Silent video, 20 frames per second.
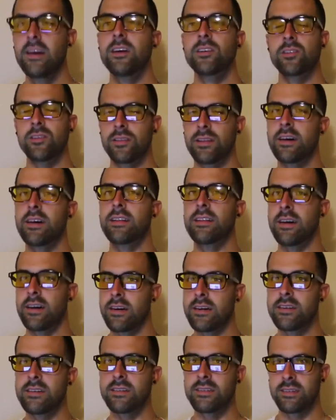So
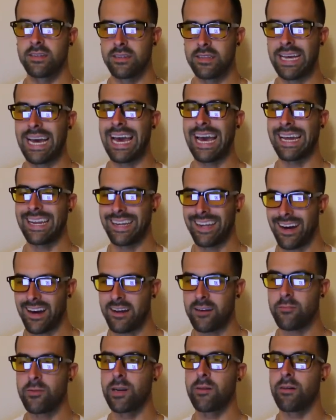the head
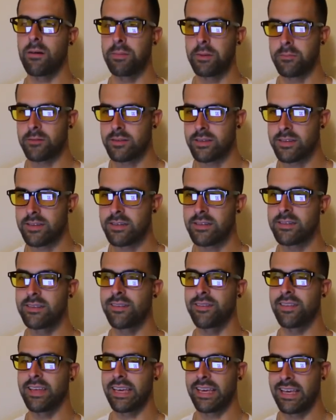nod, when you want people to
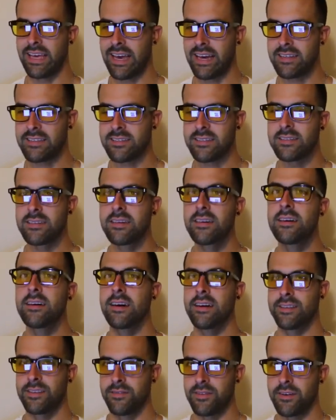think yes,
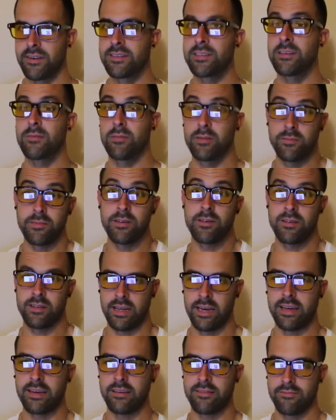it's a very subliminal,
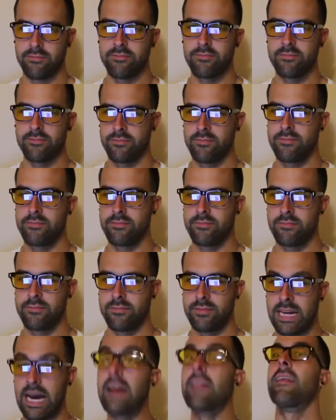like
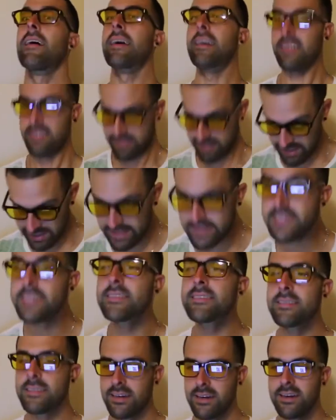not like
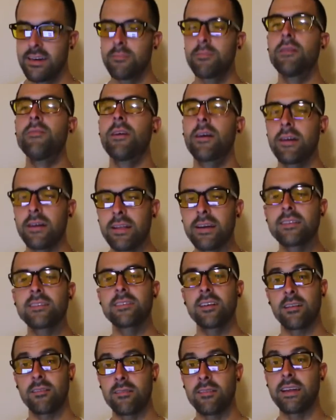this, but very like
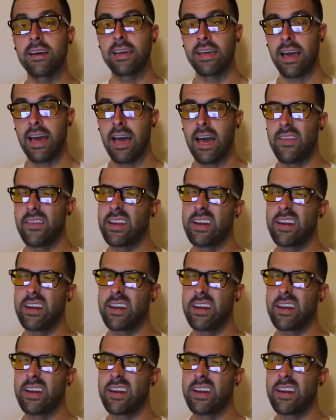subtle, like yeah.